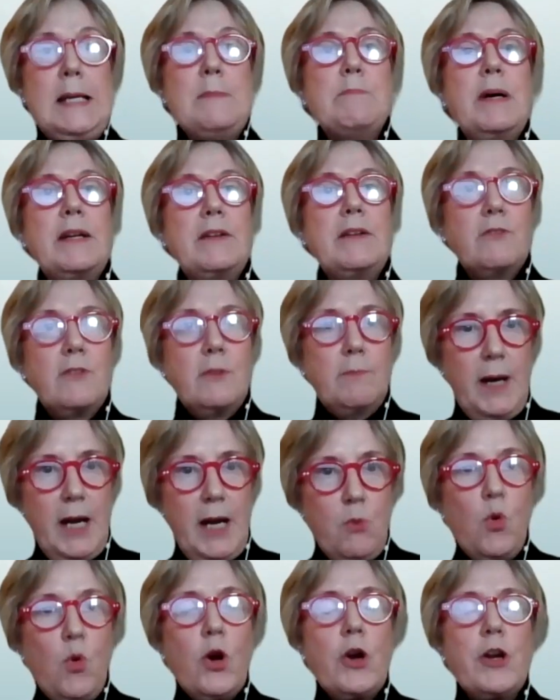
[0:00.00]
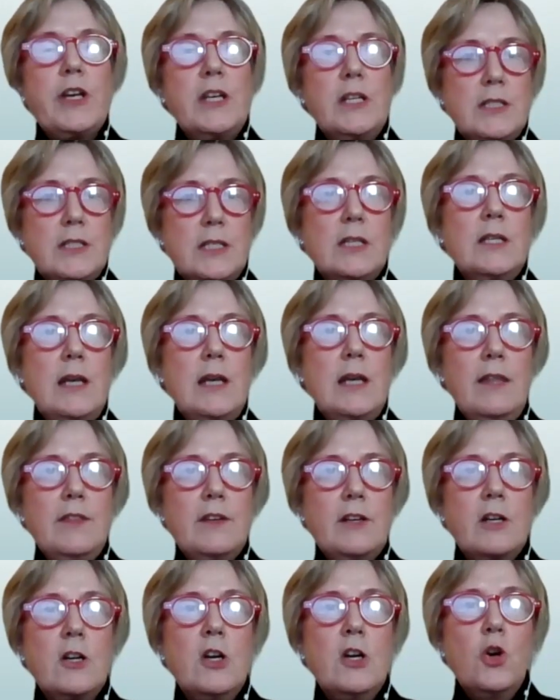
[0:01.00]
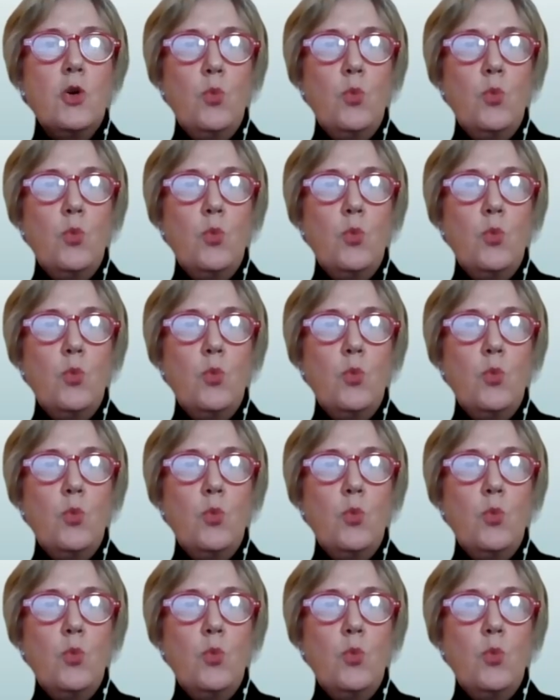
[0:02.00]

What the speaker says: But by working together